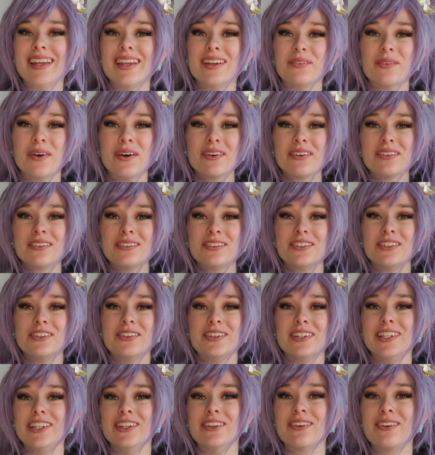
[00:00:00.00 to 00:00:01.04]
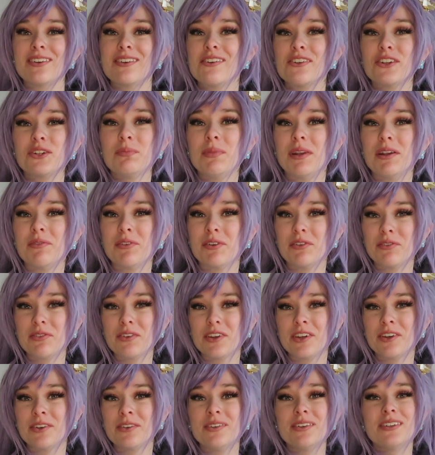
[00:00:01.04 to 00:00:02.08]
Hey, welcome to a new cosplay
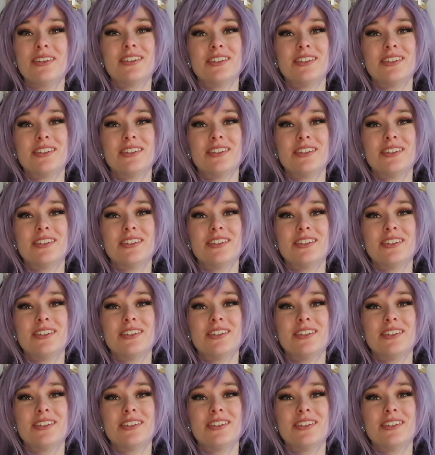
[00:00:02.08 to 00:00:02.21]
review.